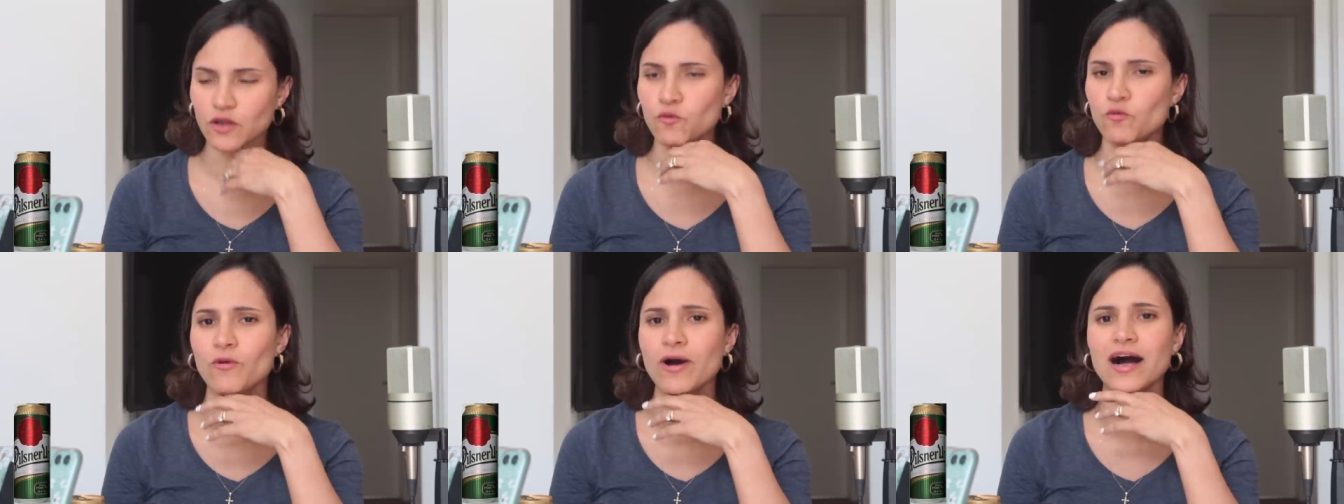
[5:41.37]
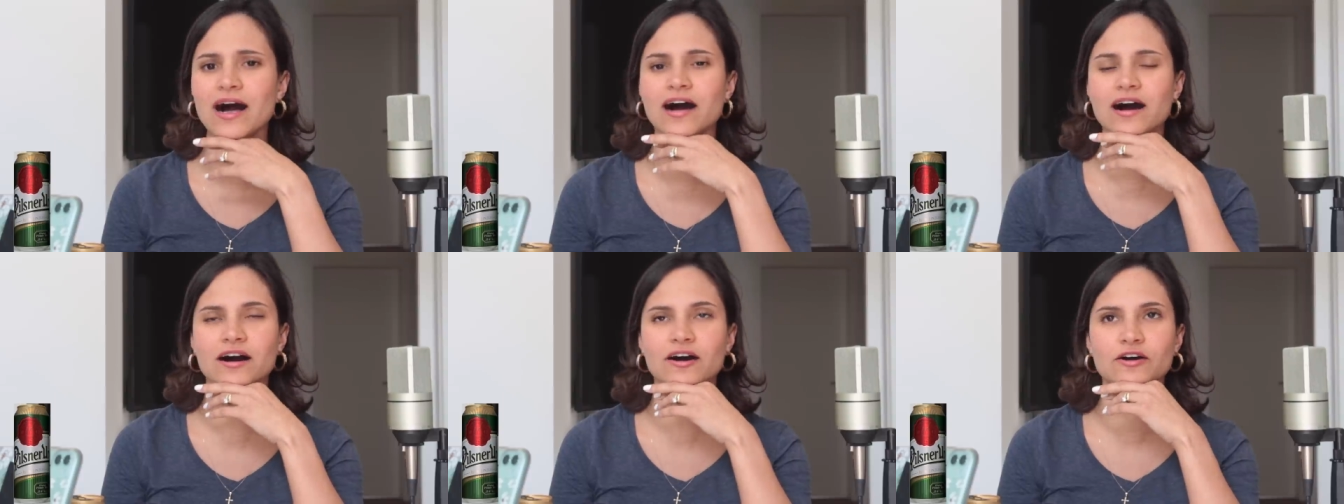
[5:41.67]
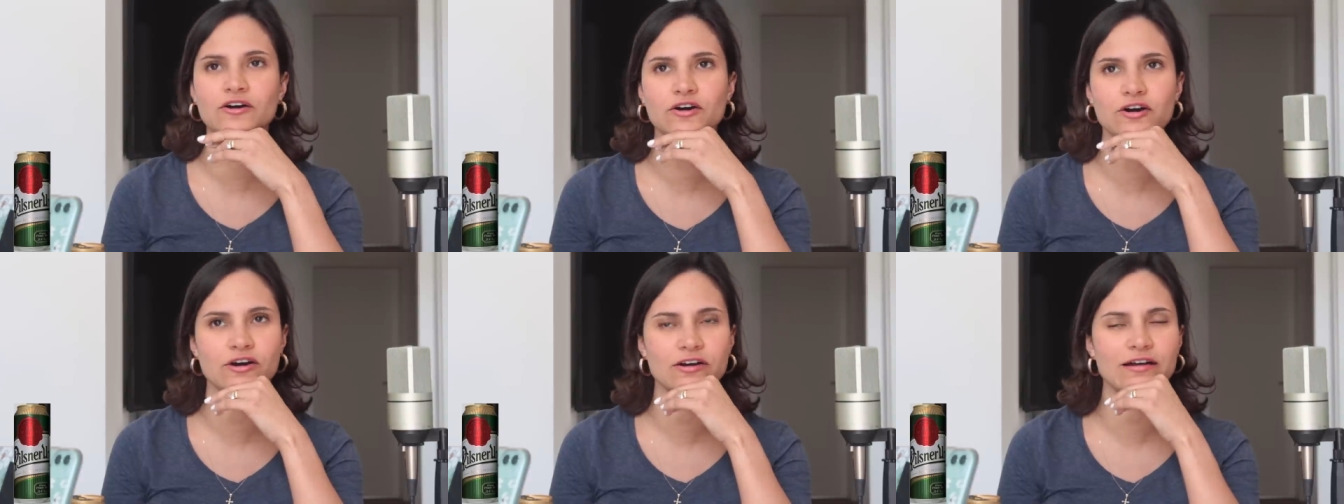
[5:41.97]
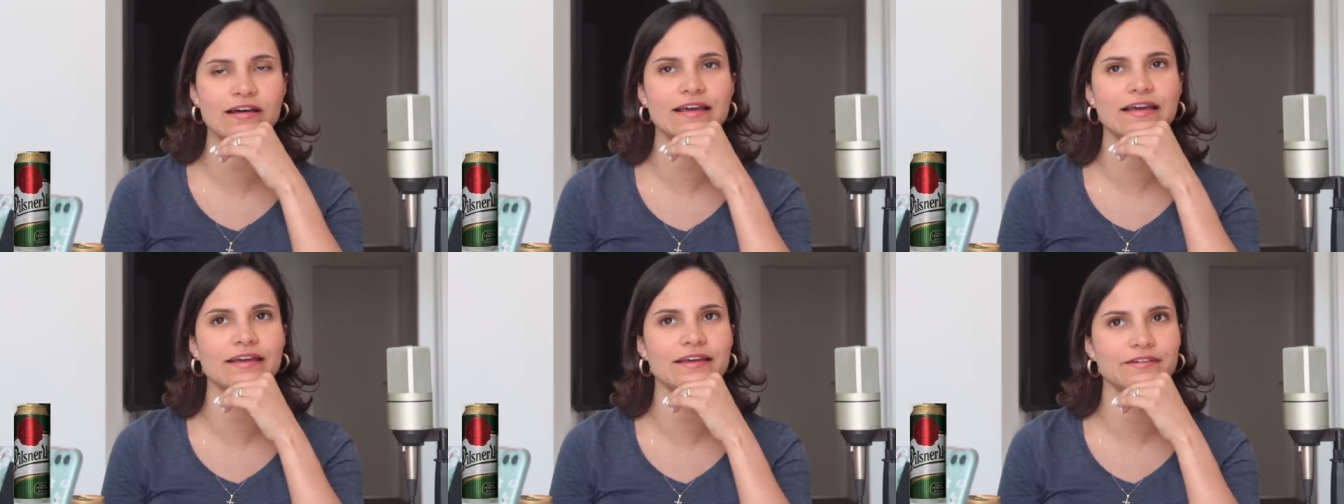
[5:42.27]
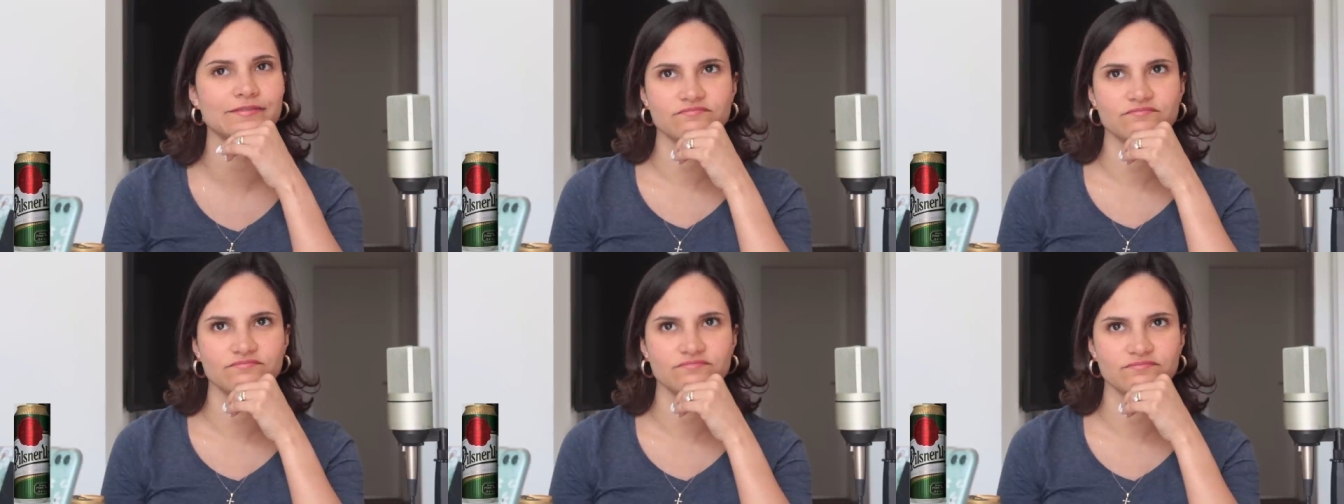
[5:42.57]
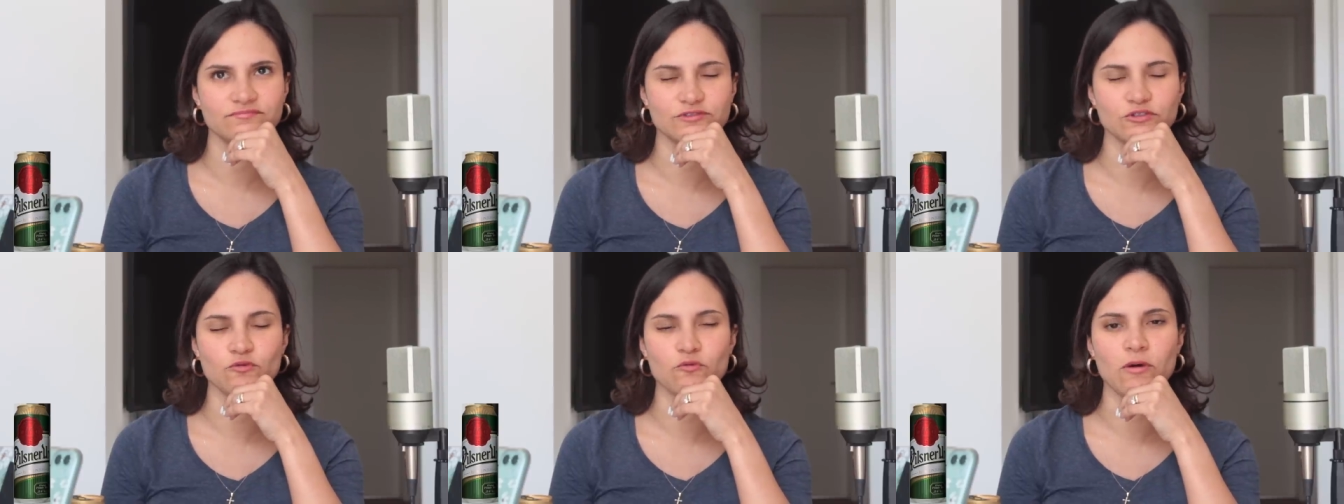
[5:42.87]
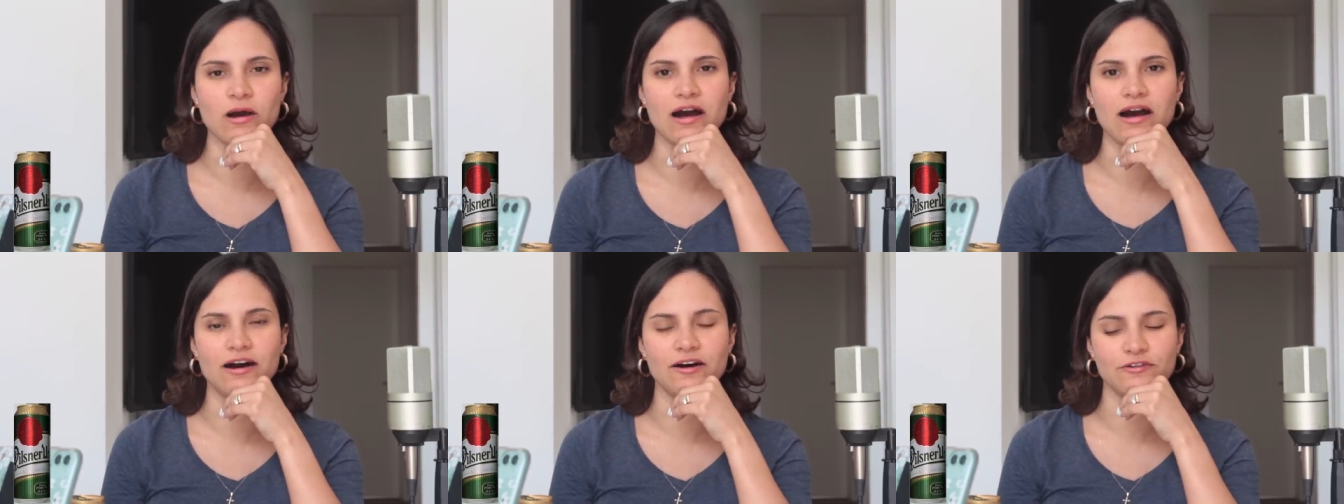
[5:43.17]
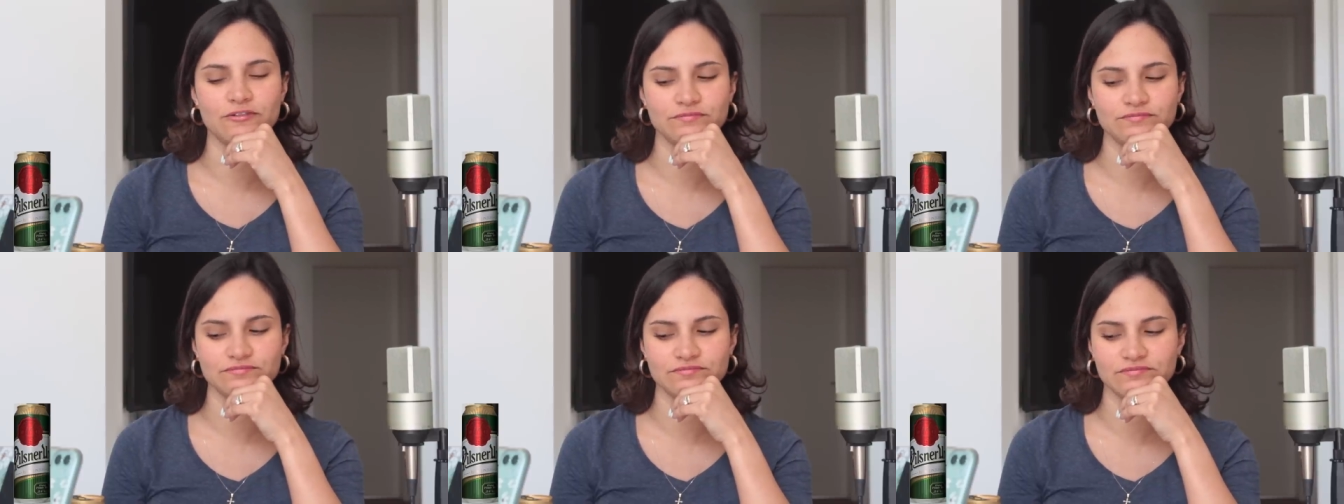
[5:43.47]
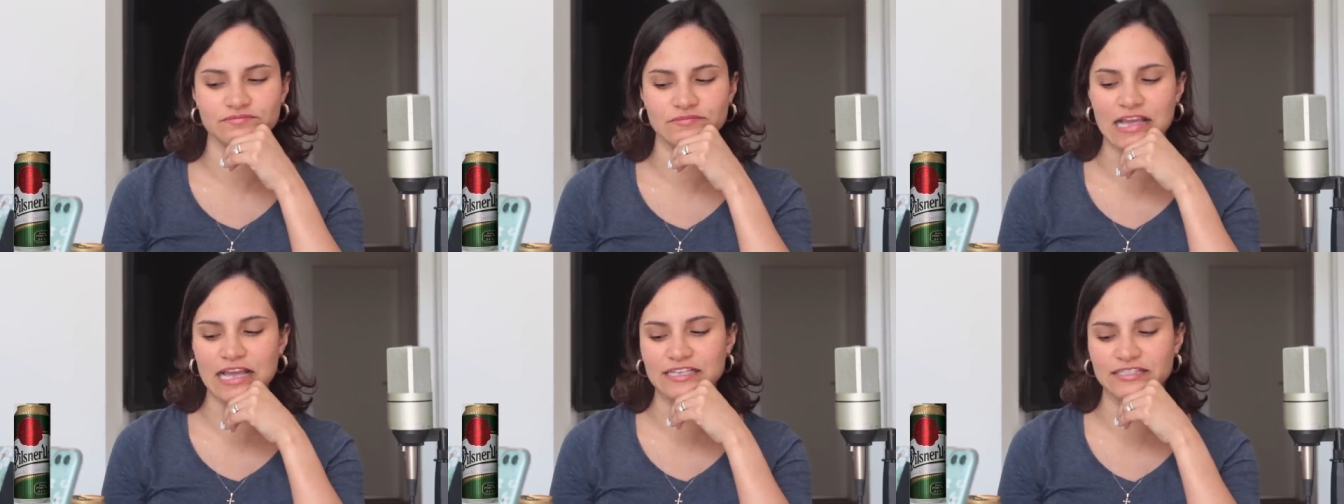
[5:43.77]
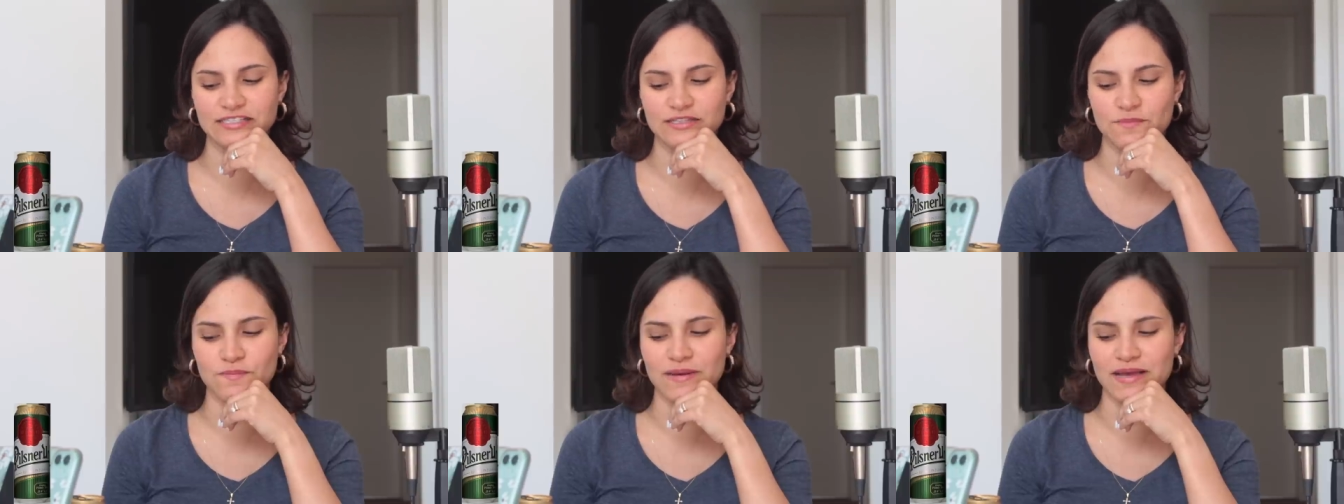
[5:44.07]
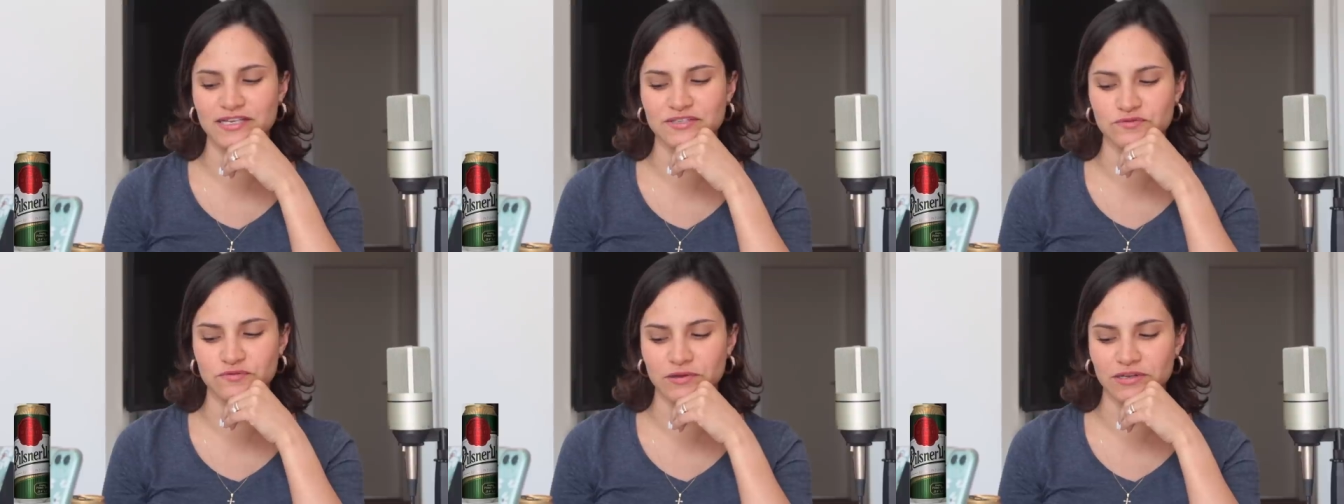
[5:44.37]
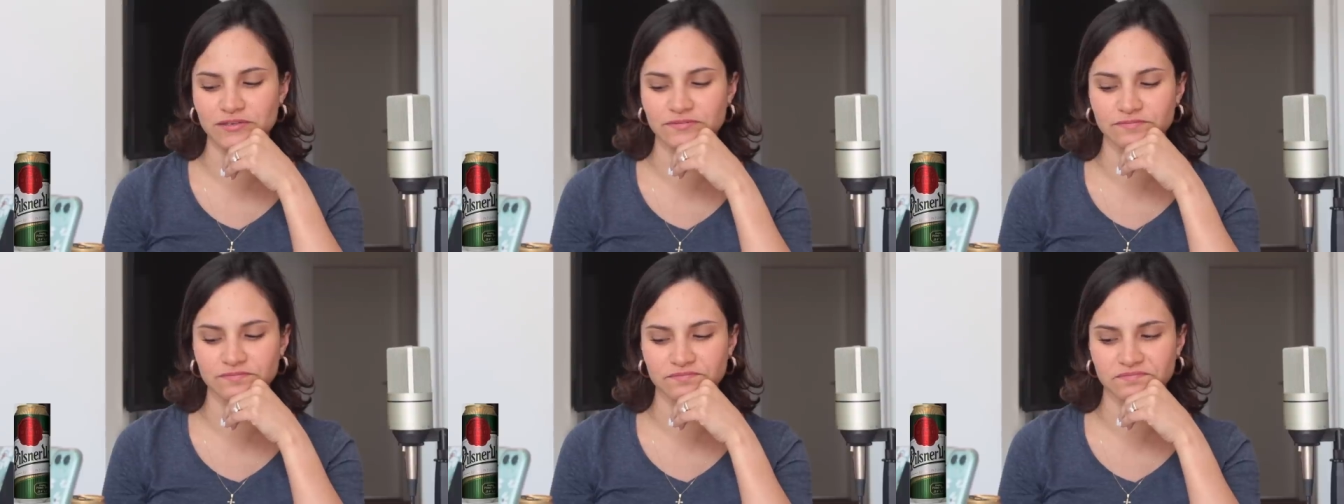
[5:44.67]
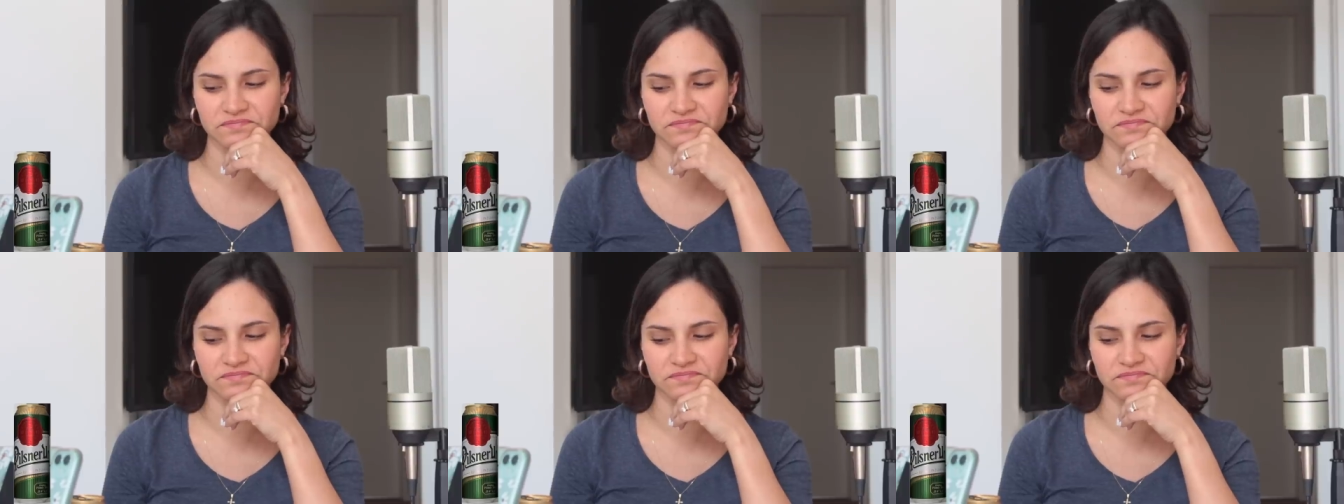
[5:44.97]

Wow, okay. Wow, it is the best one.